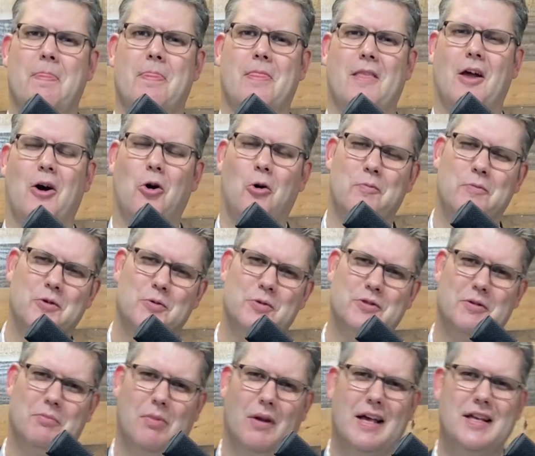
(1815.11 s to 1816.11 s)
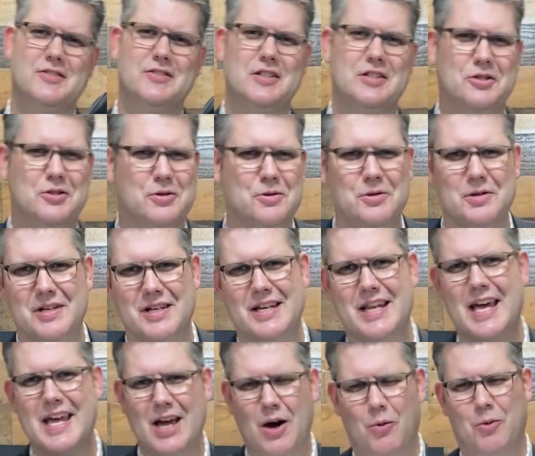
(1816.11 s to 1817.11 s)
I hope this was a blessing to you
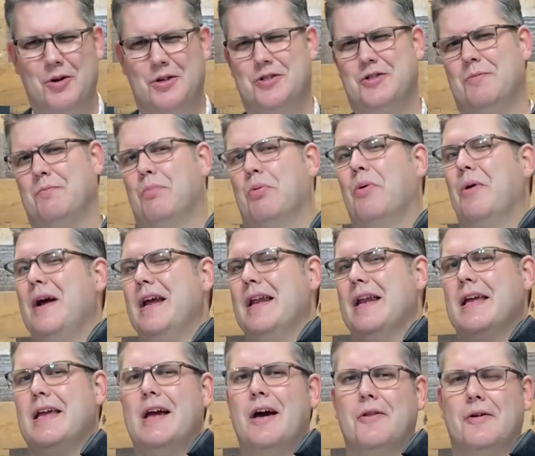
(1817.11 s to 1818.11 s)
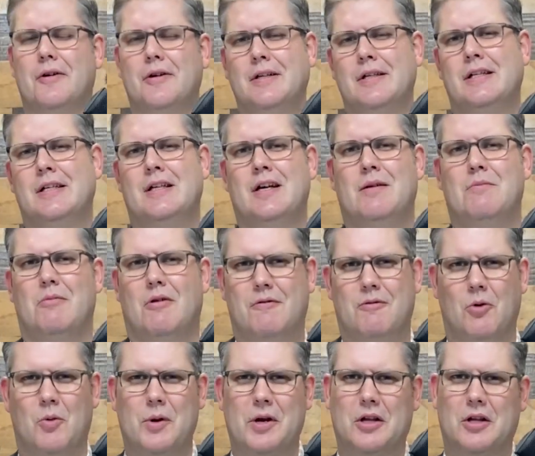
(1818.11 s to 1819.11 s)
today. I want us to pray together
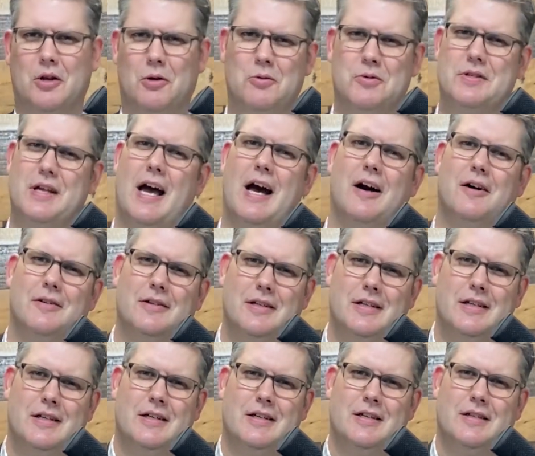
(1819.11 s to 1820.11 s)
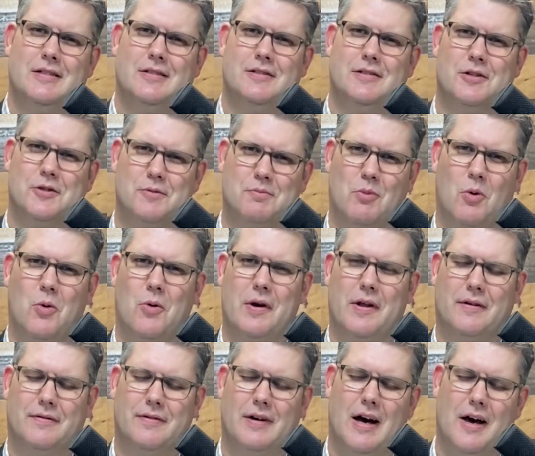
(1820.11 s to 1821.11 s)
before we close out this
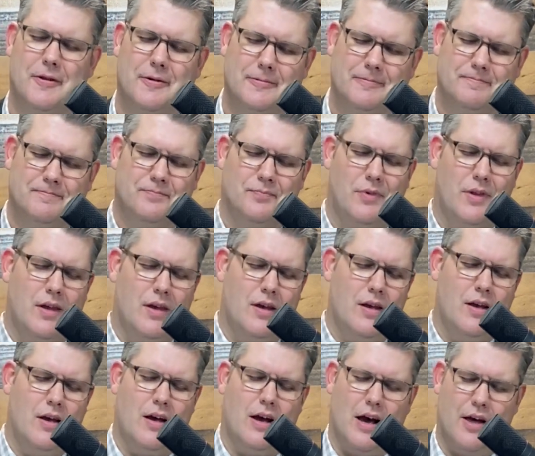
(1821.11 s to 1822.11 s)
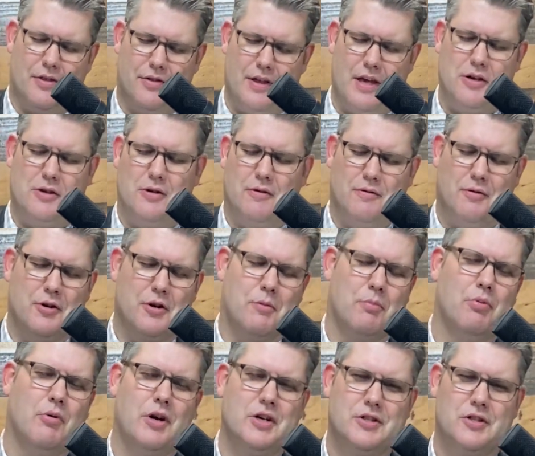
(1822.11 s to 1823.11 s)
morning. Father, I thank you for your
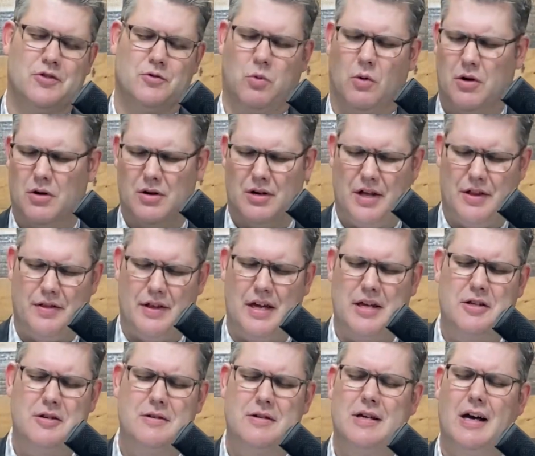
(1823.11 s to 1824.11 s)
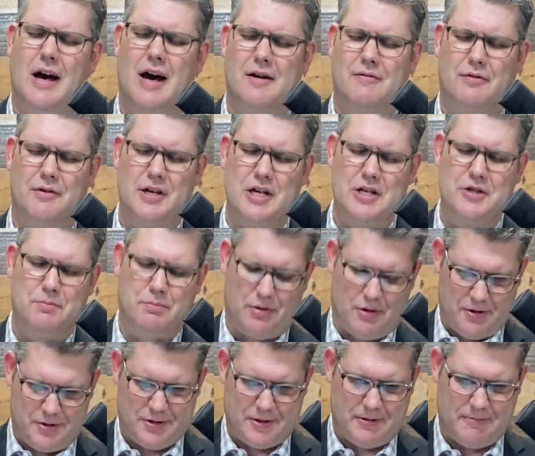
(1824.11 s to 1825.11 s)
precious word. I thank you, God, for each
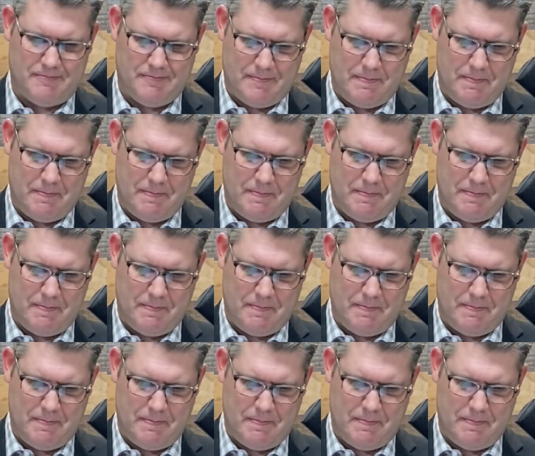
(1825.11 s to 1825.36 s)
person